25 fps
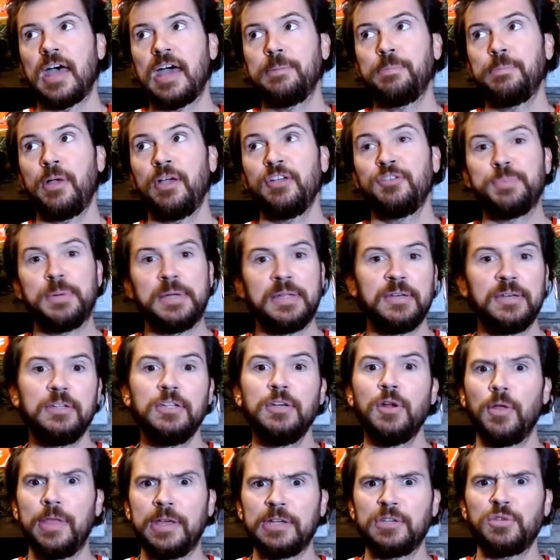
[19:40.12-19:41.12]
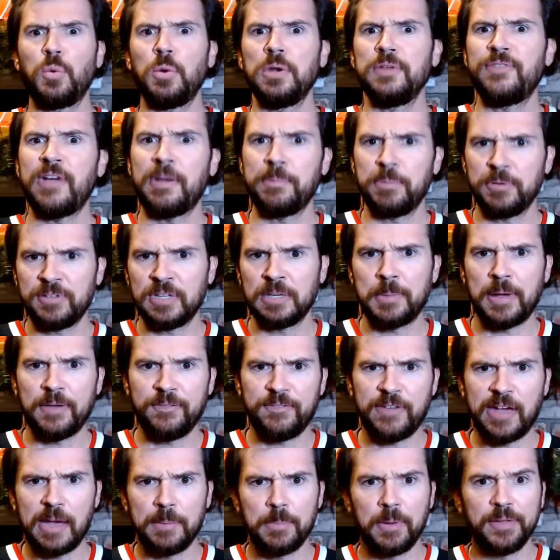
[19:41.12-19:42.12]
I'd probably spend, like 25% of
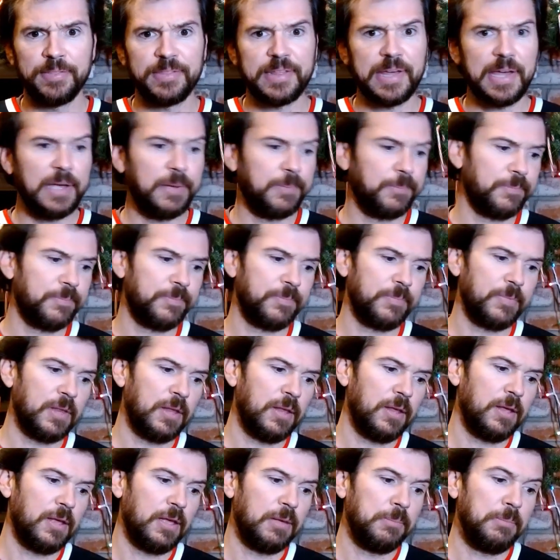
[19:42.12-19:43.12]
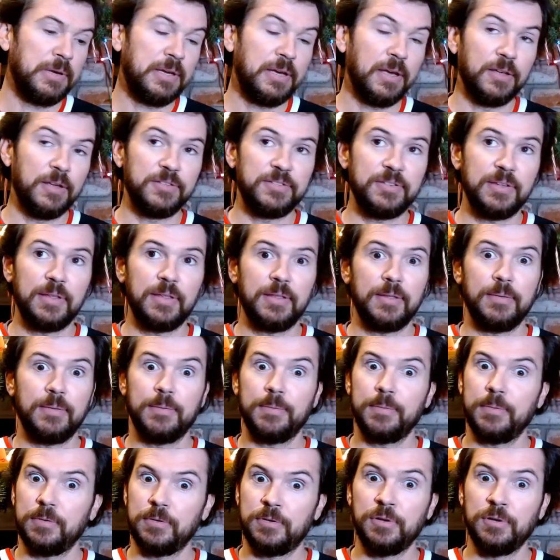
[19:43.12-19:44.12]
my fab on that because,
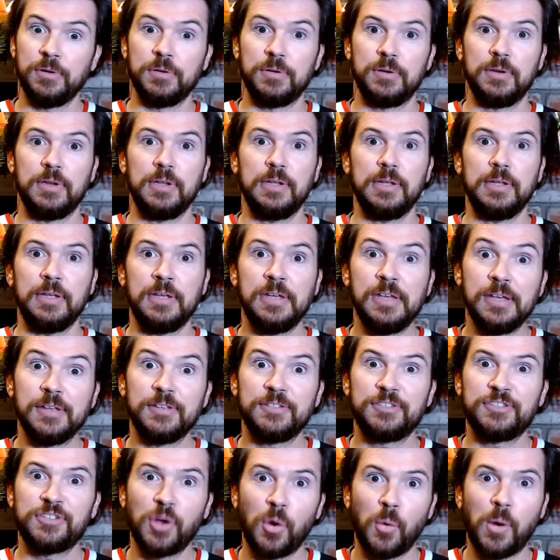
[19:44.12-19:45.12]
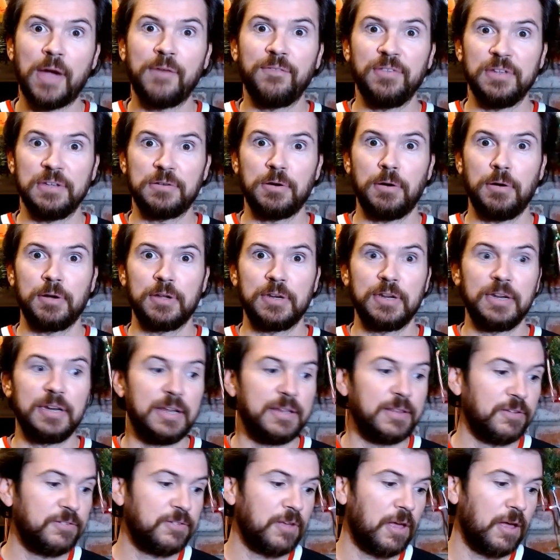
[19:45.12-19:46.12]
dude, he is so heavily targeted
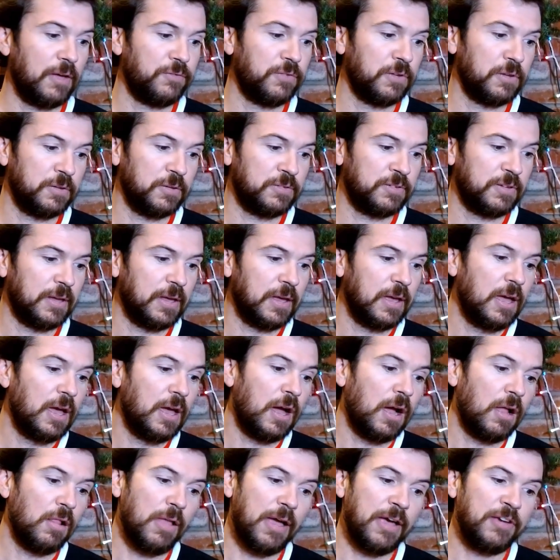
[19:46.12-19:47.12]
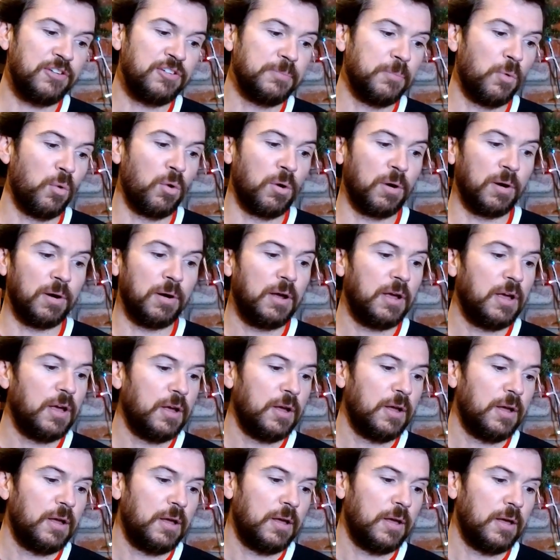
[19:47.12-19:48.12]
in this offense. Elijah Moore,
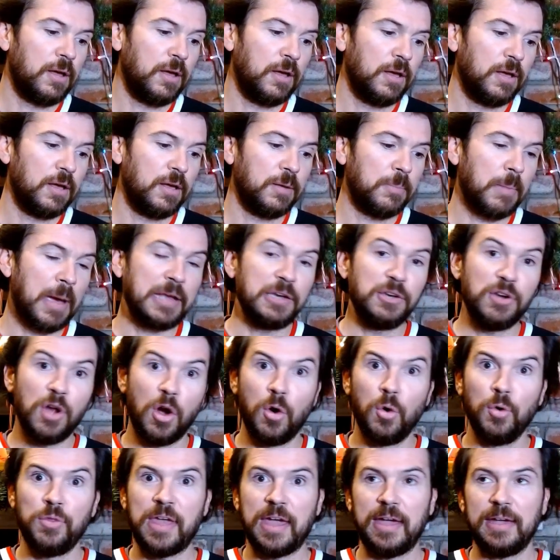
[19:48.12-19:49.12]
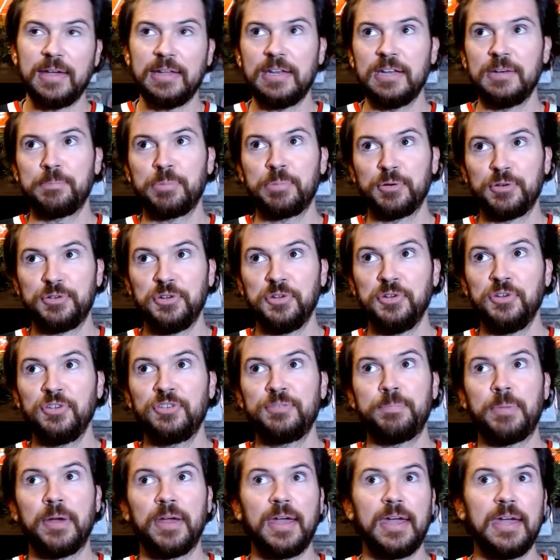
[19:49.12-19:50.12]
I know that he didn't
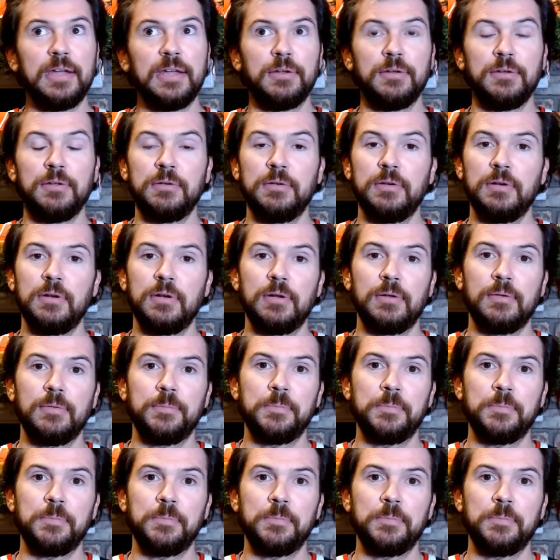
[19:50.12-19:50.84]
produce, but hey, dude,